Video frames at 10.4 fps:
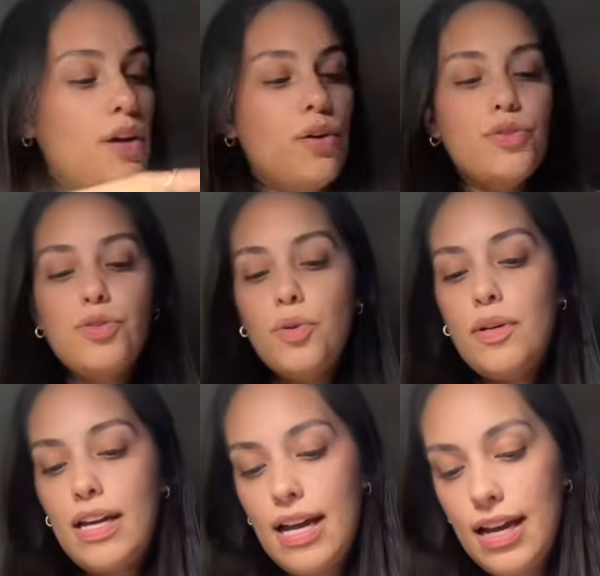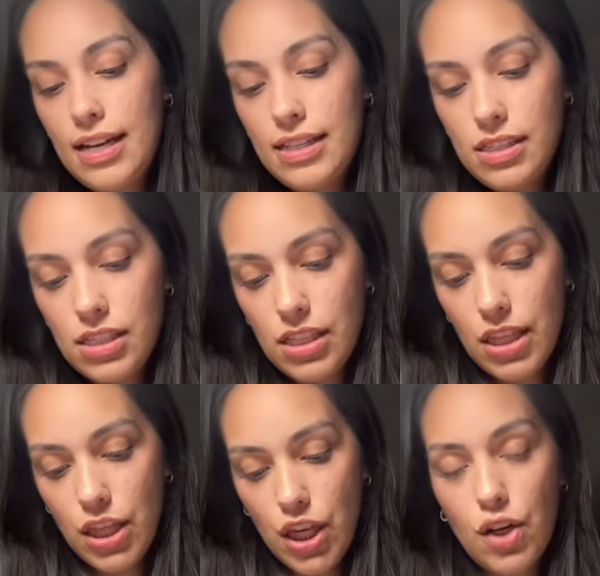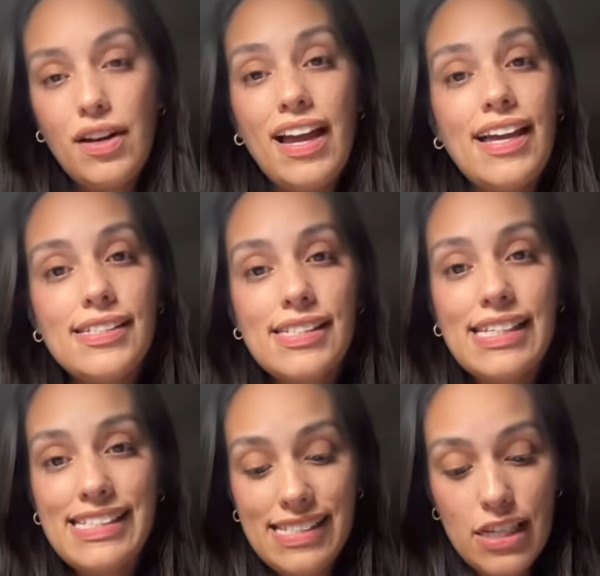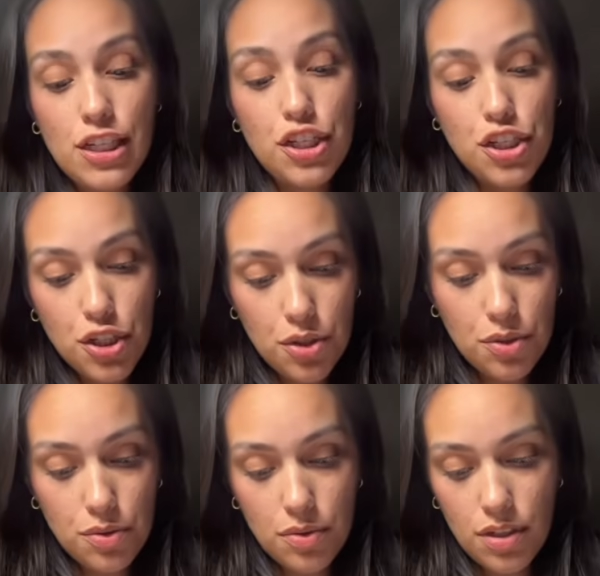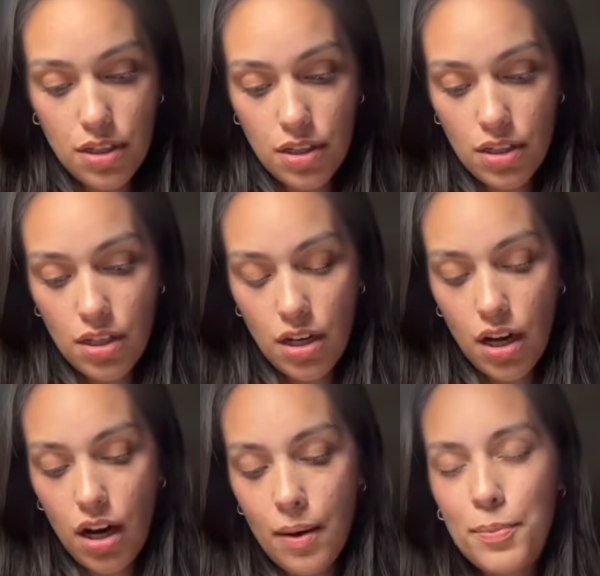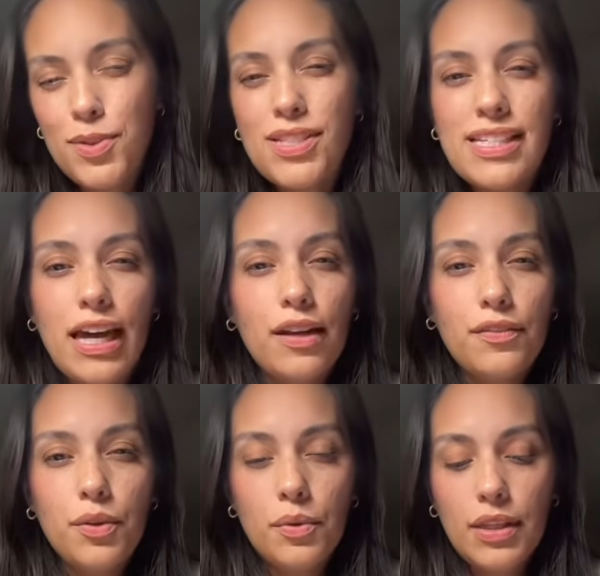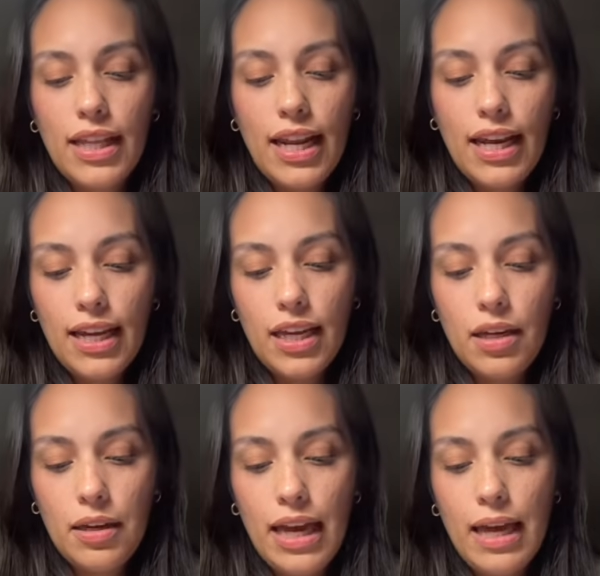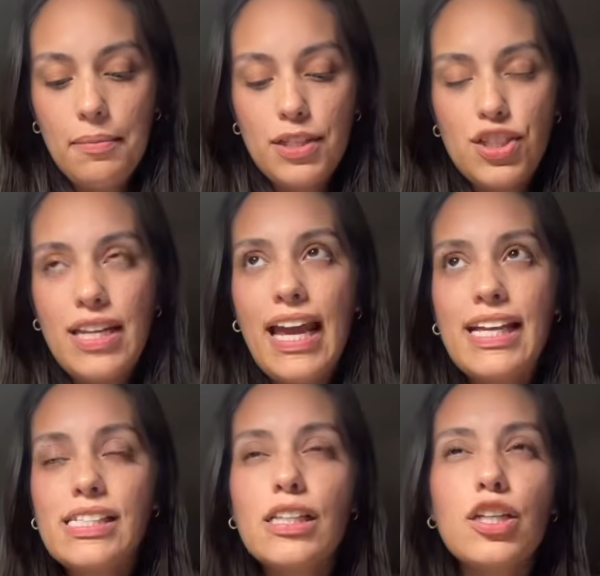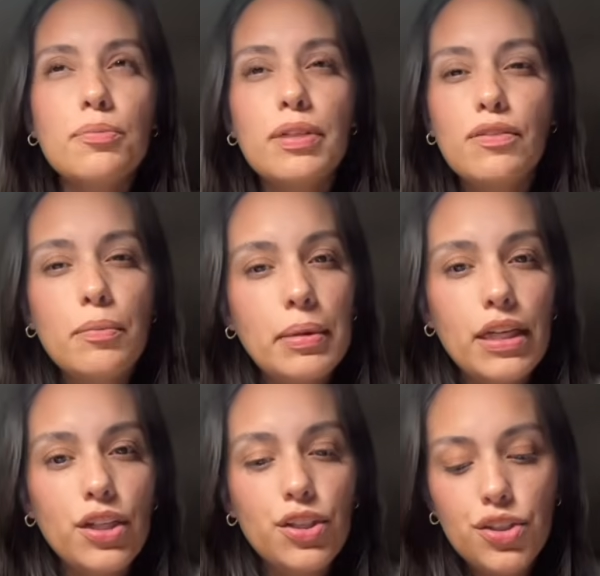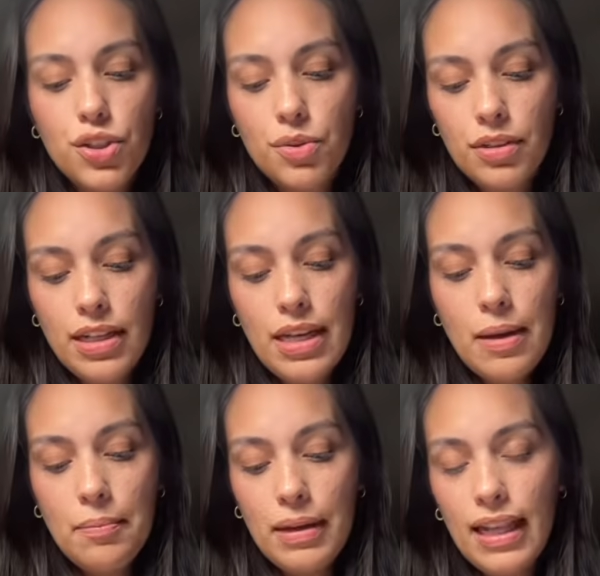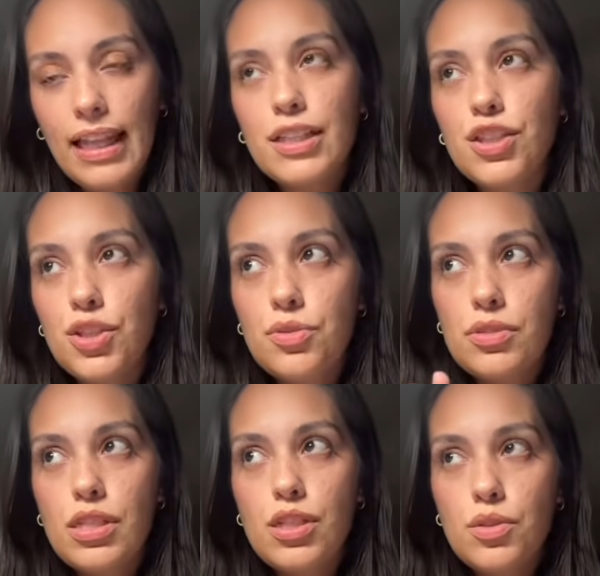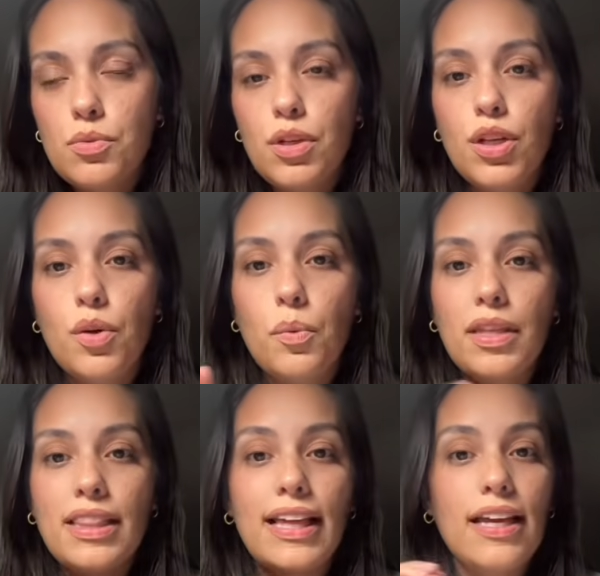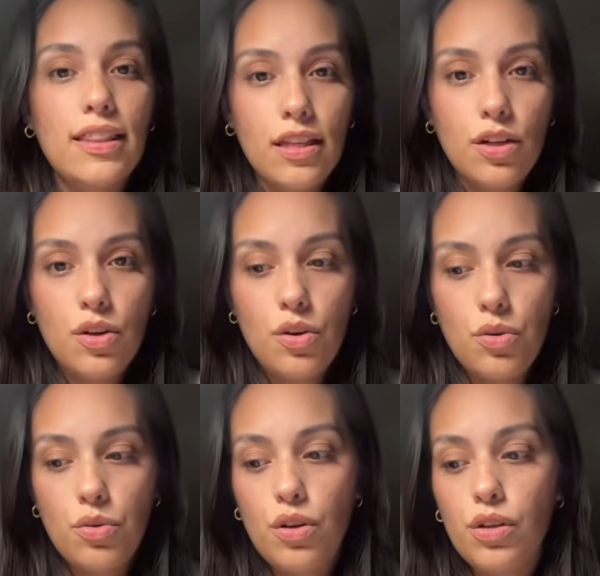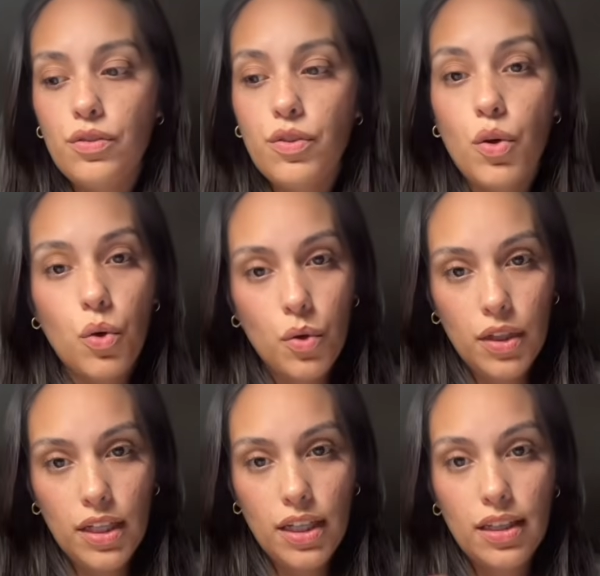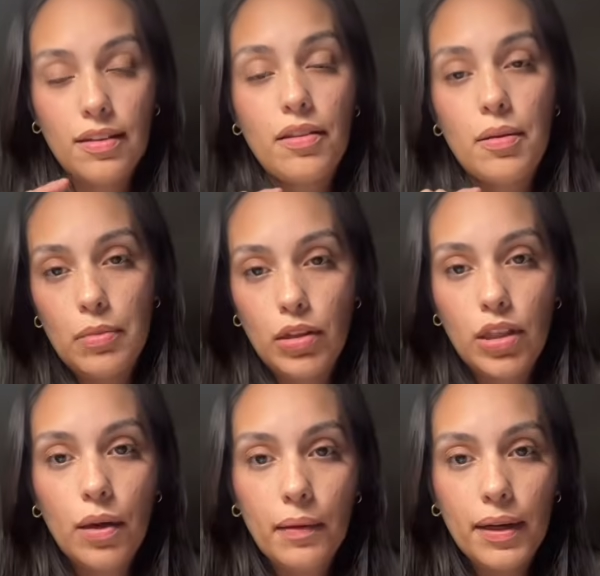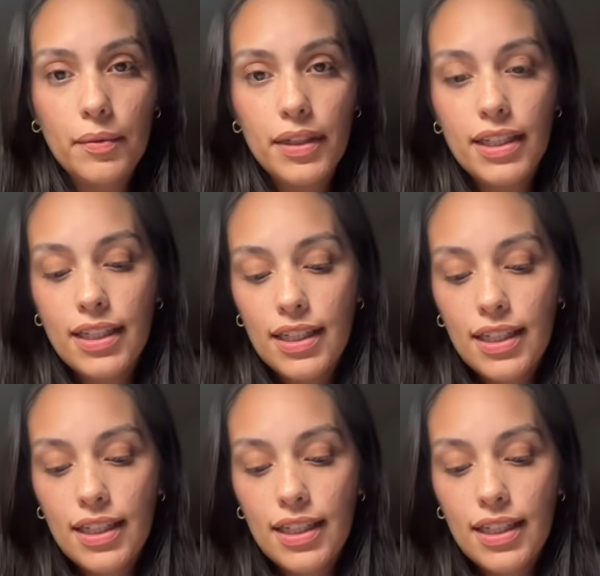I also got their SC2, which is kind of the one that I had mentioned. It has a little bit of a pink undertone, but I like to use this one with like a thin coat of Koi, the milky white one,